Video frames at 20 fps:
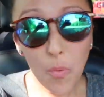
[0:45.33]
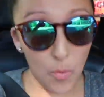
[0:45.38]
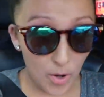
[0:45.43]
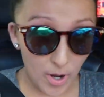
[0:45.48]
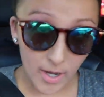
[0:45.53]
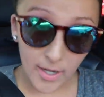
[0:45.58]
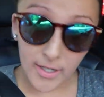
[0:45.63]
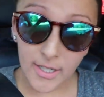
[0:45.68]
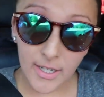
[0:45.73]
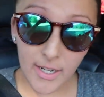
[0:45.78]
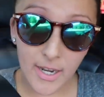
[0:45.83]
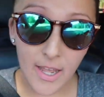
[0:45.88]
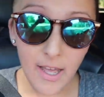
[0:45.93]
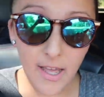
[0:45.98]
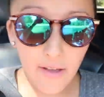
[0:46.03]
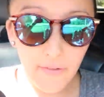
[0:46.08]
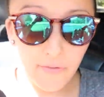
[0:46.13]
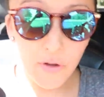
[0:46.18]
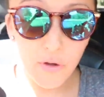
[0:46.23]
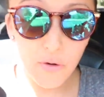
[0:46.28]
Why did I
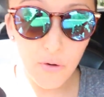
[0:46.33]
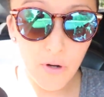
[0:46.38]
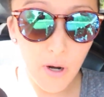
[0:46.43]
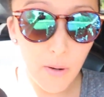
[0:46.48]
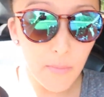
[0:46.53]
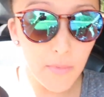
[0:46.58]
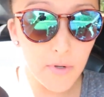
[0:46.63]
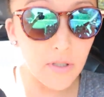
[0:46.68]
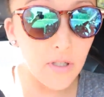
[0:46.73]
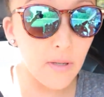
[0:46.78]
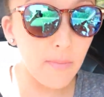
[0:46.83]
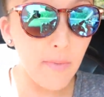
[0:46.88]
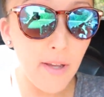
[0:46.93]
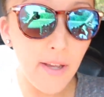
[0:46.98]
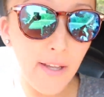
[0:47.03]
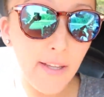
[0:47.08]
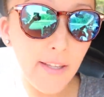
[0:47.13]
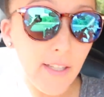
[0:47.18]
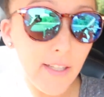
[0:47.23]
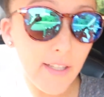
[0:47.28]
have cucumbers on
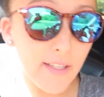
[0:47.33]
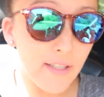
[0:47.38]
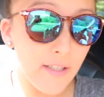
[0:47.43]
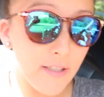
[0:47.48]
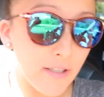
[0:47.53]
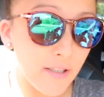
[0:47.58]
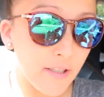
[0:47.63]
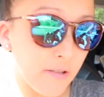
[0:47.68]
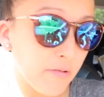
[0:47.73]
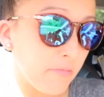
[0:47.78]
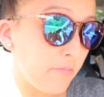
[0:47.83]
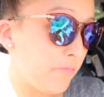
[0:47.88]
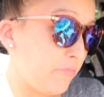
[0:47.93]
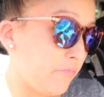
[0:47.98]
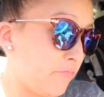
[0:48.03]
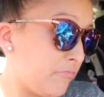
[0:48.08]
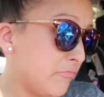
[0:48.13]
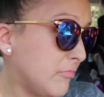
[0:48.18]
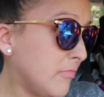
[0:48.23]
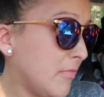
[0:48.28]
my eyelids?
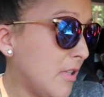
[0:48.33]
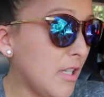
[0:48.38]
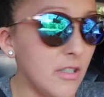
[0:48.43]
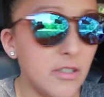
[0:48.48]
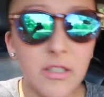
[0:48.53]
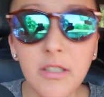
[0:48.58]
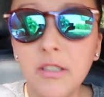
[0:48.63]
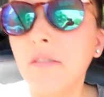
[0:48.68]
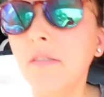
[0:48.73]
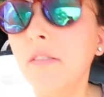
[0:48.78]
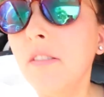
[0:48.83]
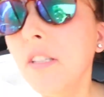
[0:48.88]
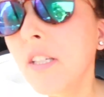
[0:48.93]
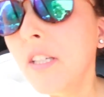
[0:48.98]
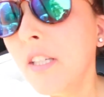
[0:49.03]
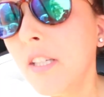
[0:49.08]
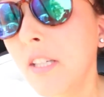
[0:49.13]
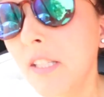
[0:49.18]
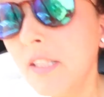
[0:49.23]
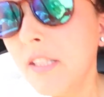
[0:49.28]
I don't know.
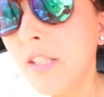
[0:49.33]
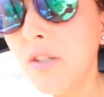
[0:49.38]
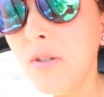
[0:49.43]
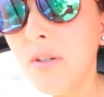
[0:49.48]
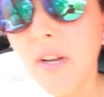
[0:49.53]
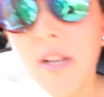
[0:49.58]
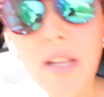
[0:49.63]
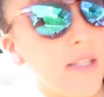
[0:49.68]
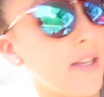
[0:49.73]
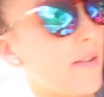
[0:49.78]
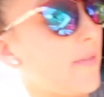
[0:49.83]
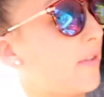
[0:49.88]
Did you guys